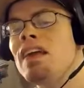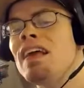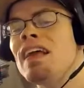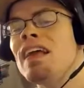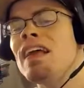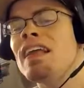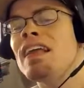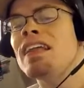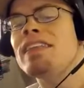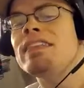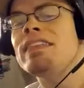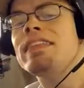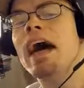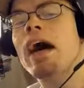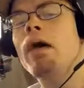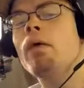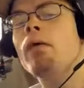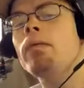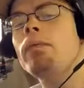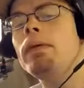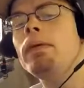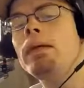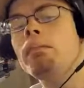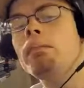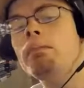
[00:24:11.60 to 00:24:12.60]
that would
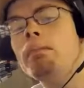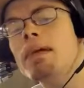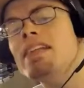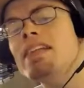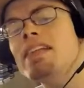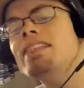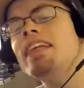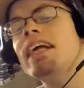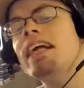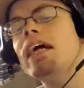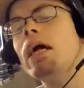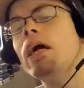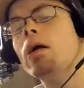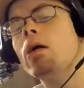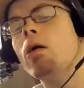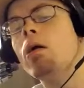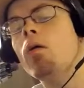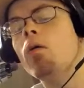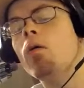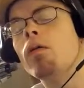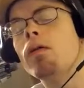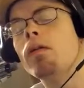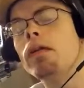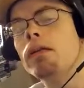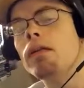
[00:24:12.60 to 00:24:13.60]
be missing a
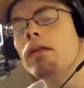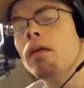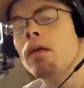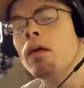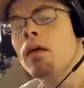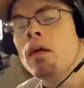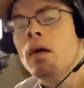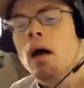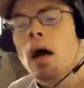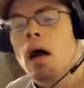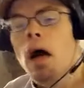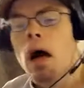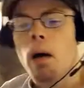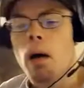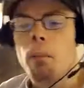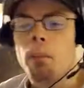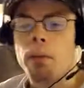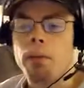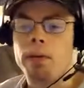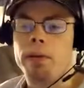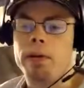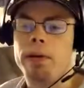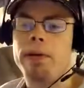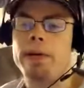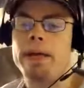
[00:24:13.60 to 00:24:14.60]
golden
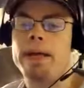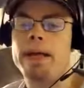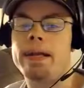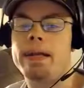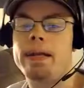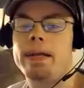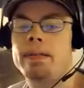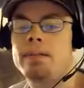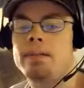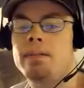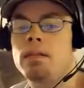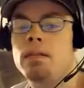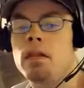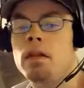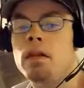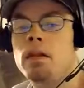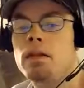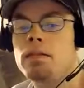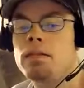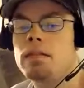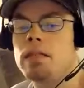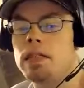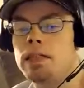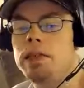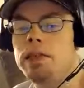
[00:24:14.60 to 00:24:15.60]
opportunity
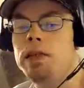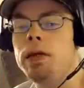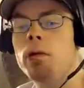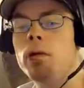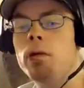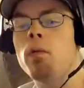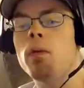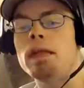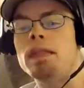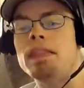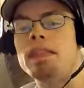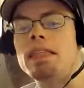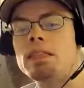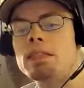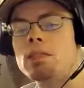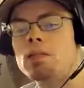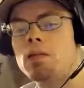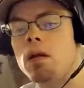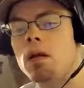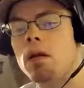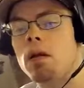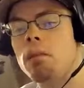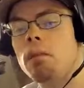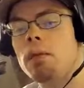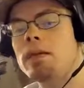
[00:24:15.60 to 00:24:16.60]
to do what this
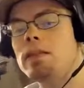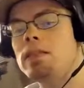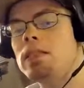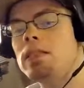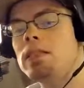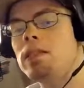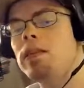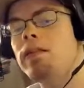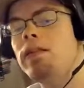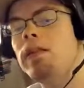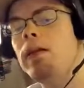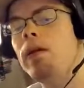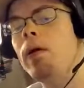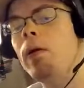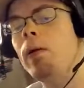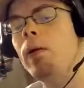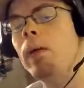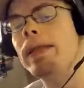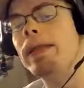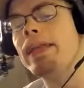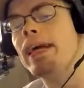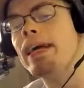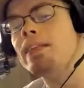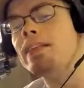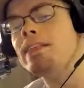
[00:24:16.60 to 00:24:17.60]
tournament should do, and
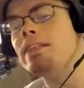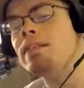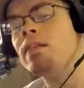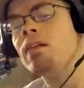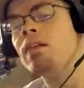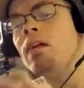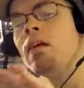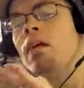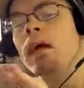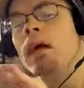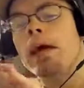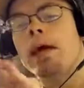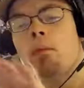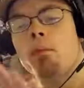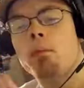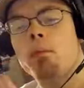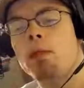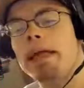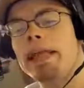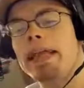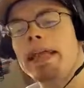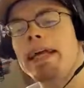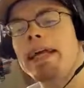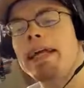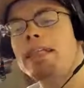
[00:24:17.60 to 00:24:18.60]
that's
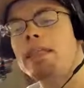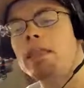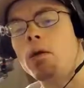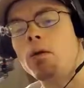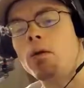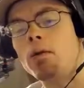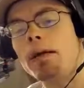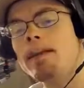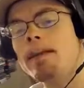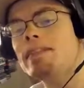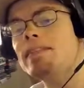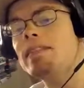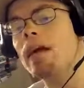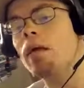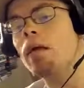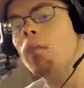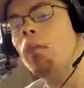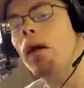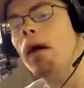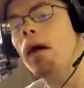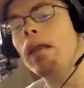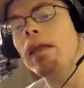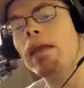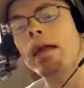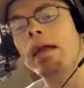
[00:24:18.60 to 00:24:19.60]
completely hit the reset
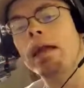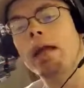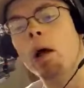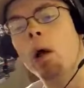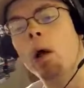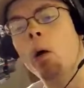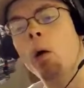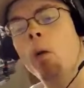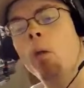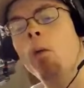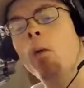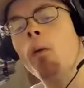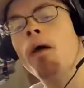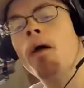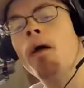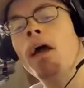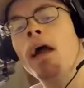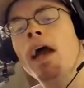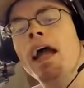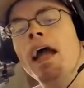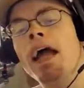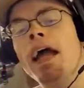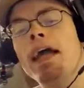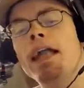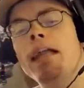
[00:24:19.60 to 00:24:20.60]
button and go
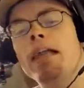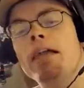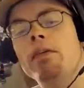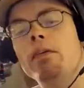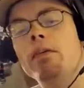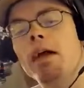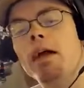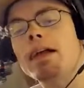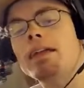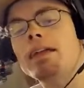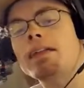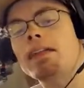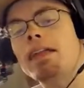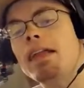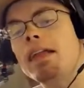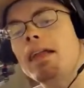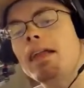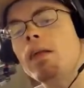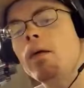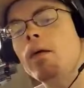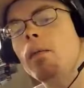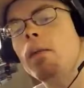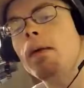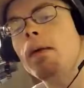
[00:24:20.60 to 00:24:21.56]
in a direction that nobody's